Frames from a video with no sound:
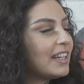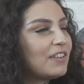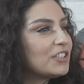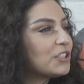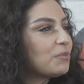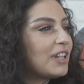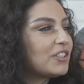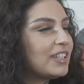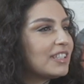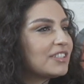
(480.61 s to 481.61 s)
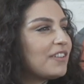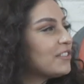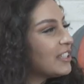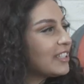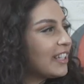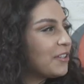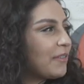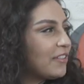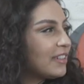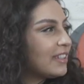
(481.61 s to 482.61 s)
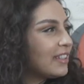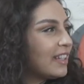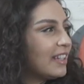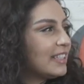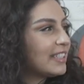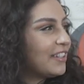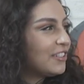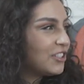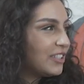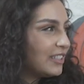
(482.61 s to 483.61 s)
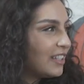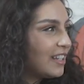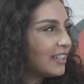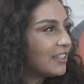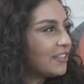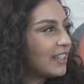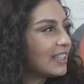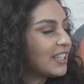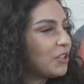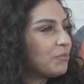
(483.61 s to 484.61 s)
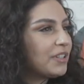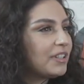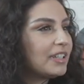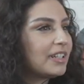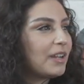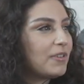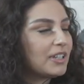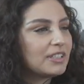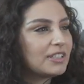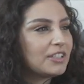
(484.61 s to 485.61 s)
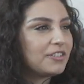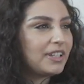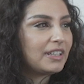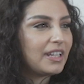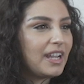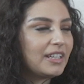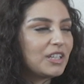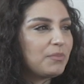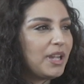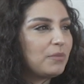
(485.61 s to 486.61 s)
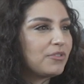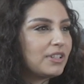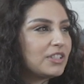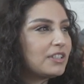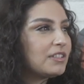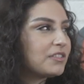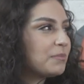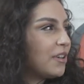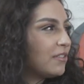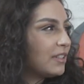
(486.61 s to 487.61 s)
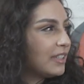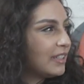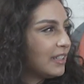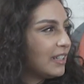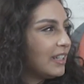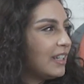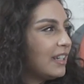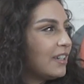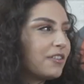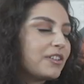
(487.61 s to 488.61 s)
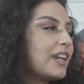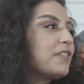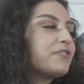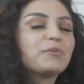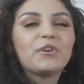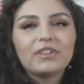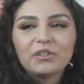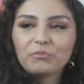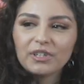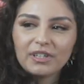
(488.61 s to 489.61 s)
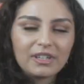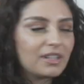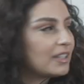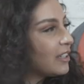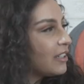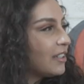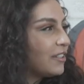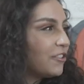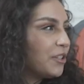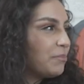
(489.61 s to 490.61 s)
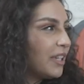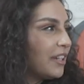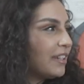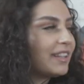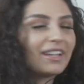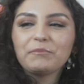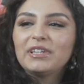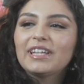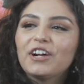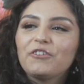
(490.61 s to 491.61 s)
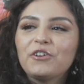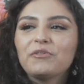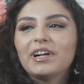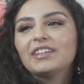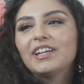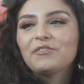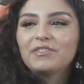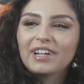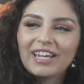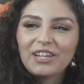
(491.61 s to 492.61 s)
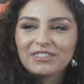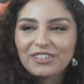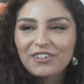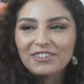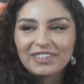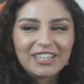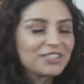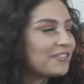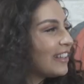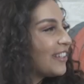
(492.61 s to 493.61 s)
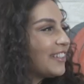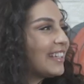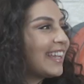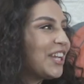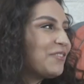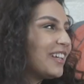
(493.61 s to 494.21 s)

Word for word: I was just watching it. So I was just like around like his energy a lot during mm-hmm. that time period, and I wanted to create that. And the Bay Bridge, he was from Oakland, or not from Oakland, but grew up he there. Like, I mean, that quote right there, when I came to Oakland, that's where I learned the game.